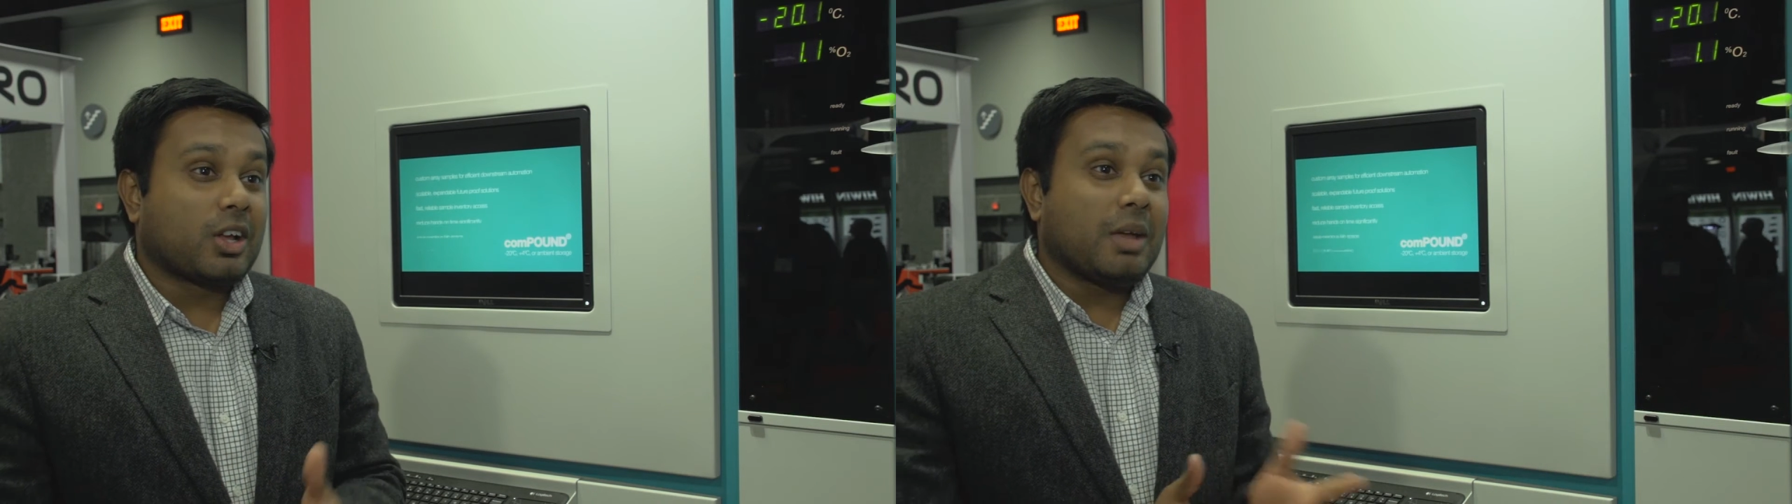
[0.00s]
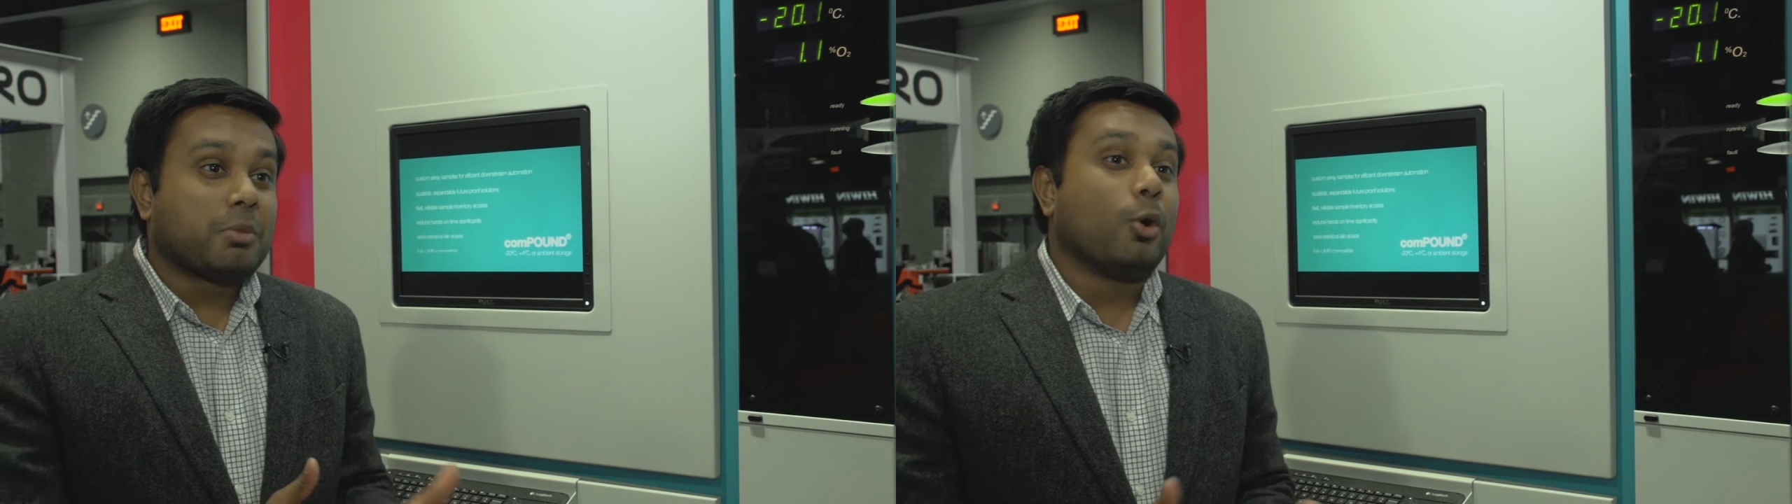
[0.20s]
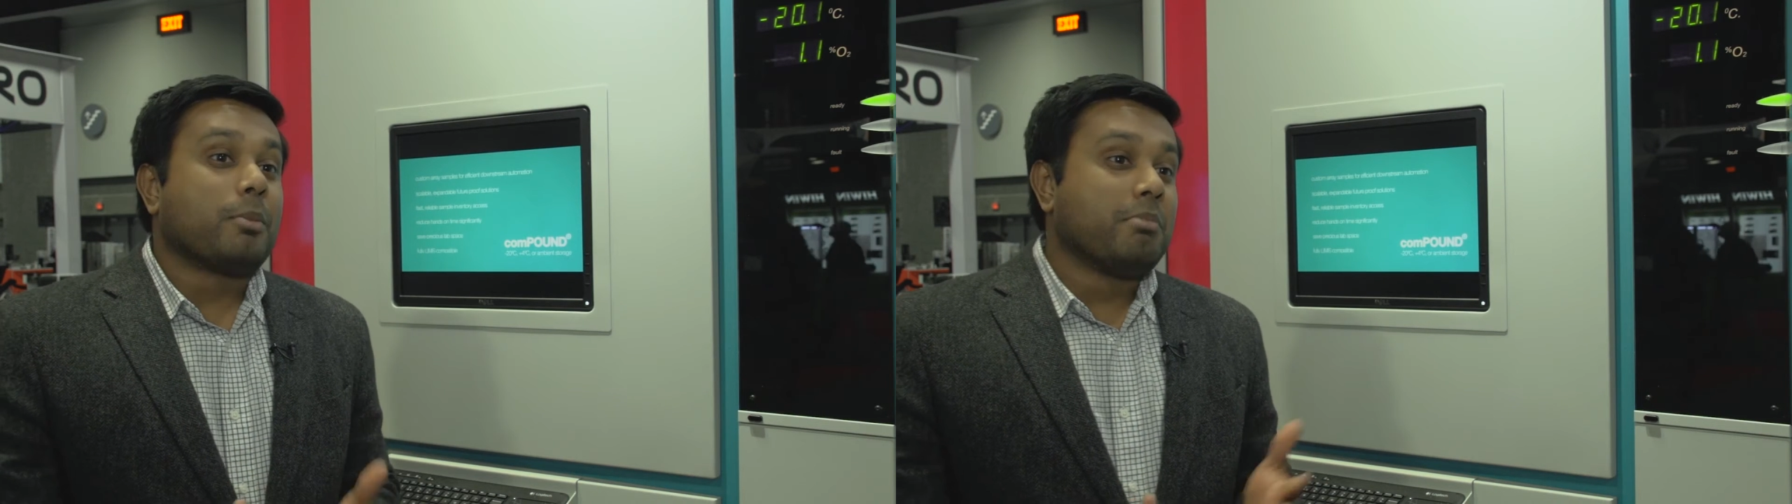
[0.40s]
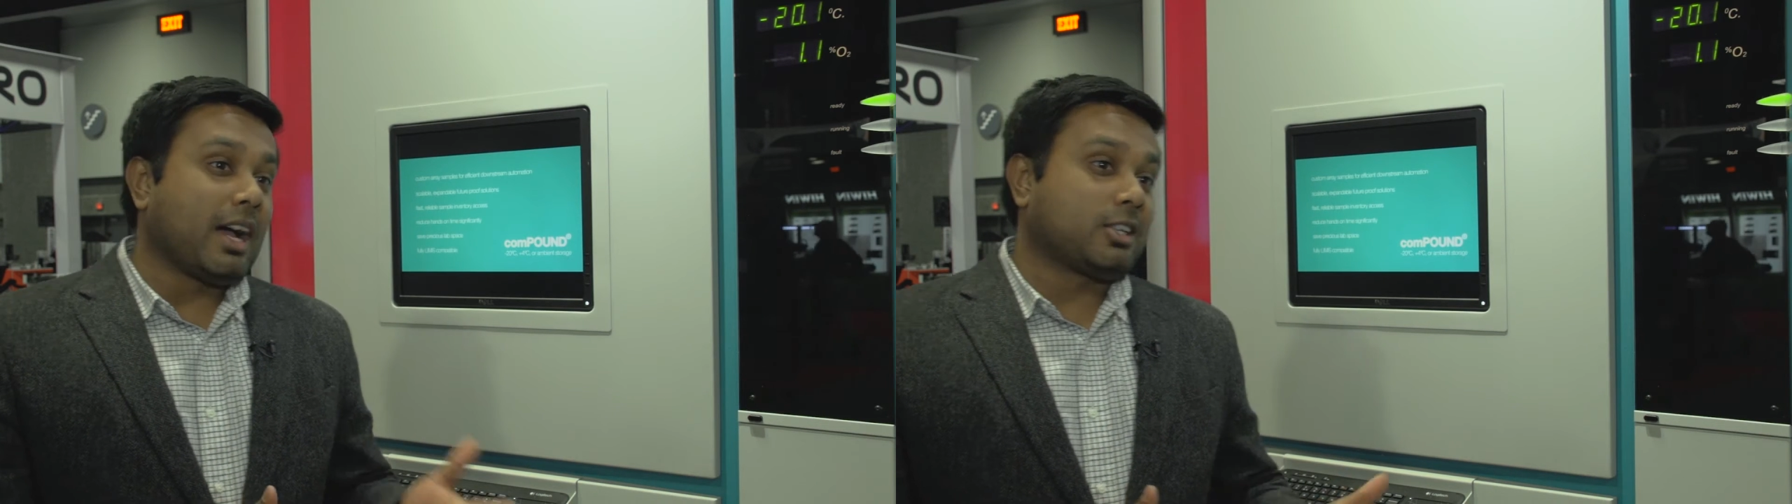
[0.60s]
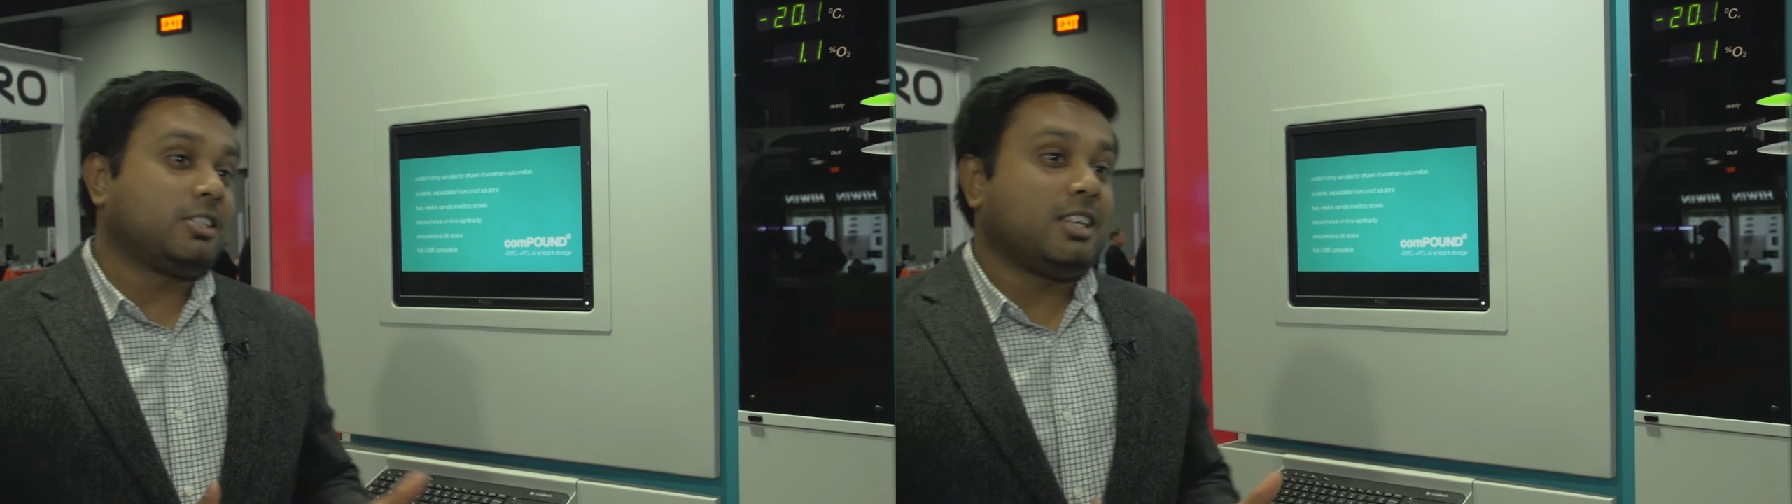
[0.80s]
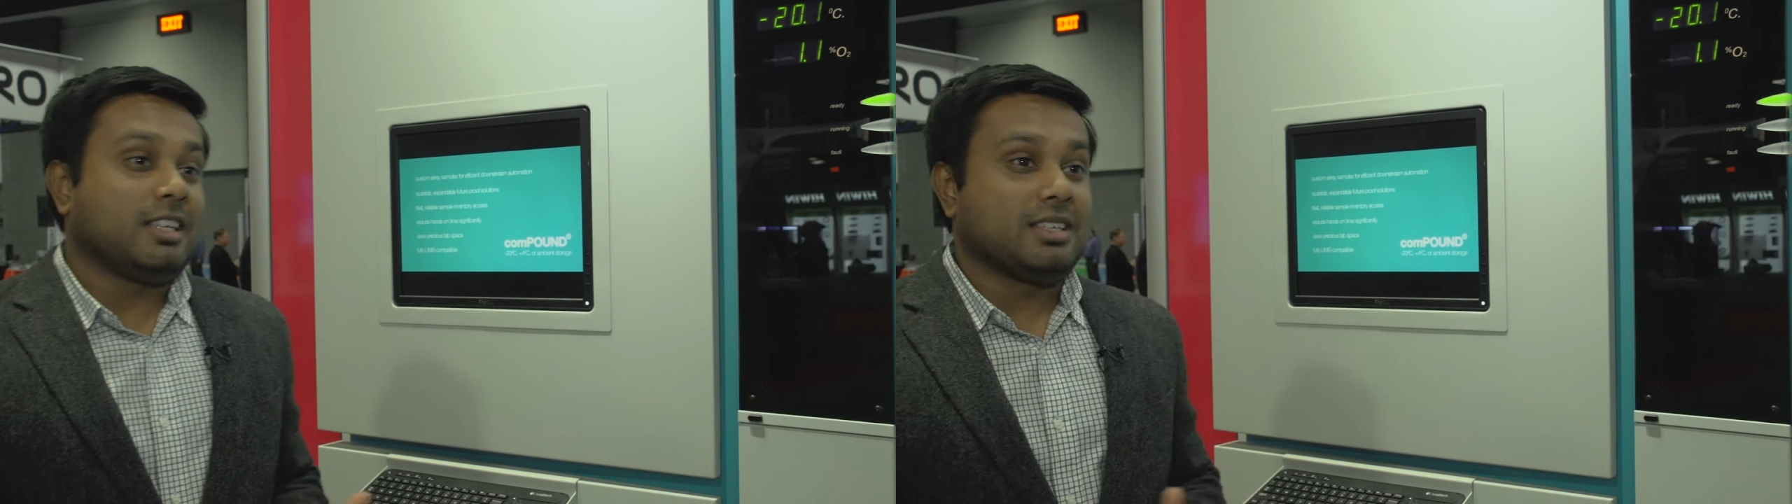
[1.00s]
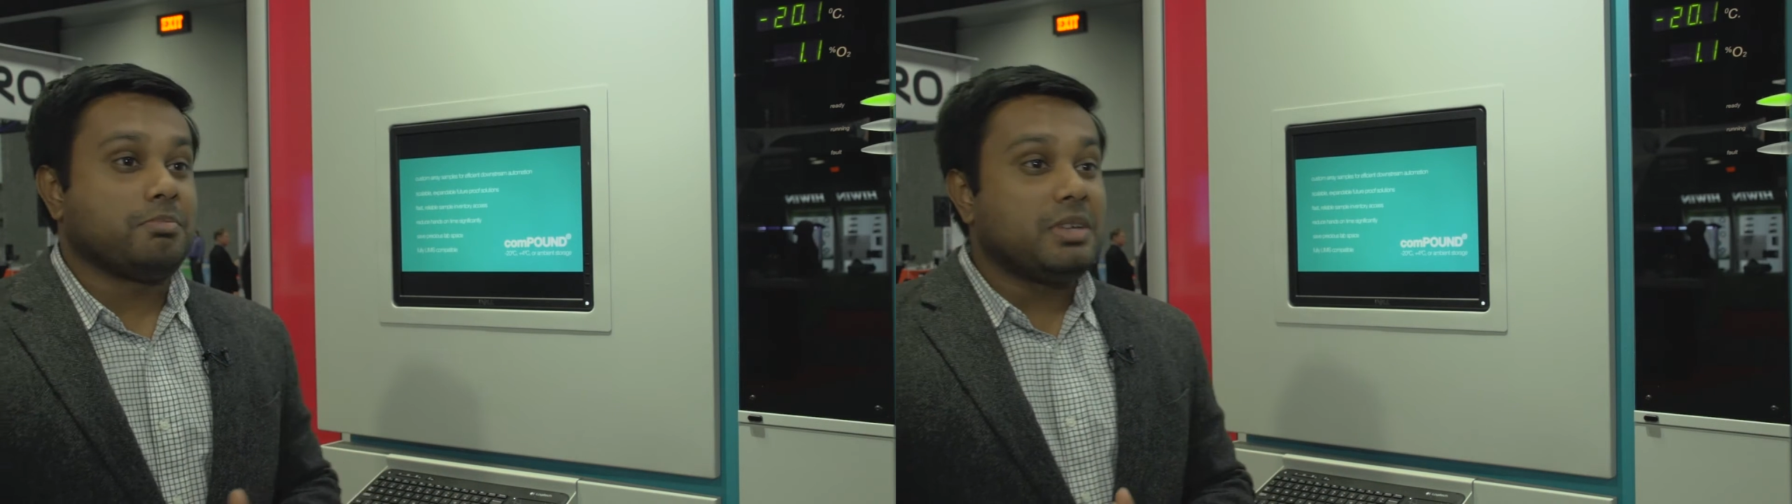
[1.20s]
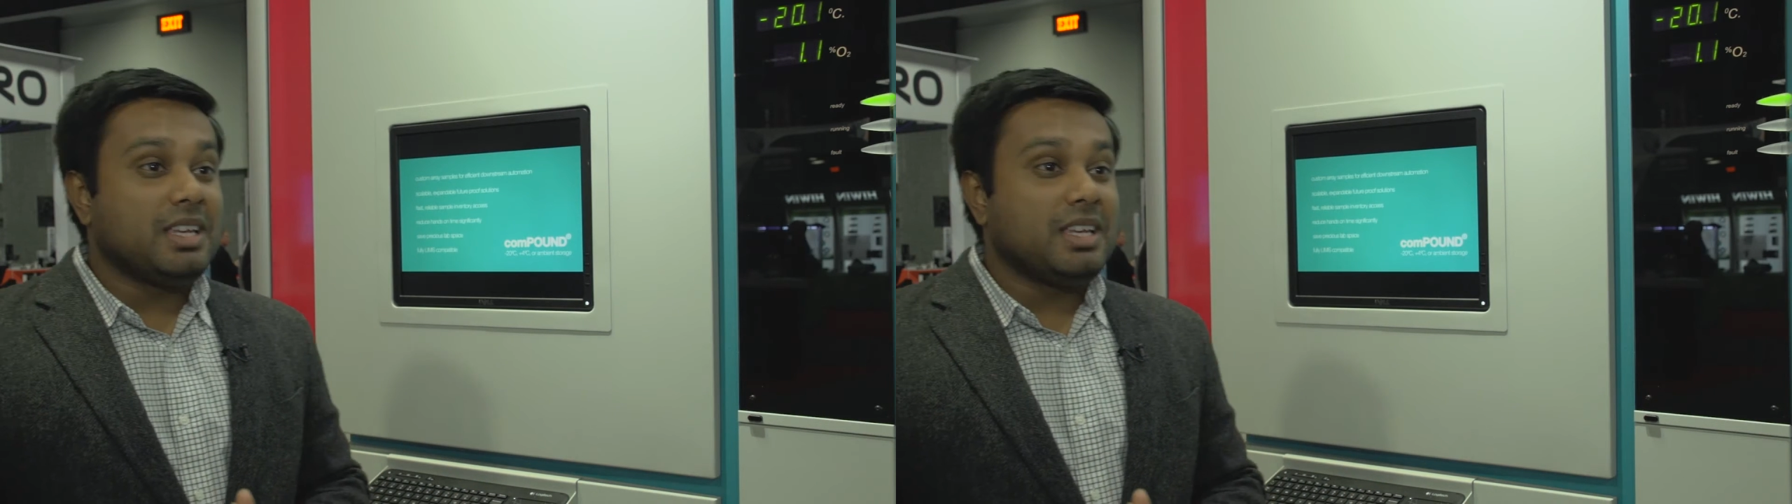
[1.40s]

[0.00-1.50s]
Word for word: keep going back to T T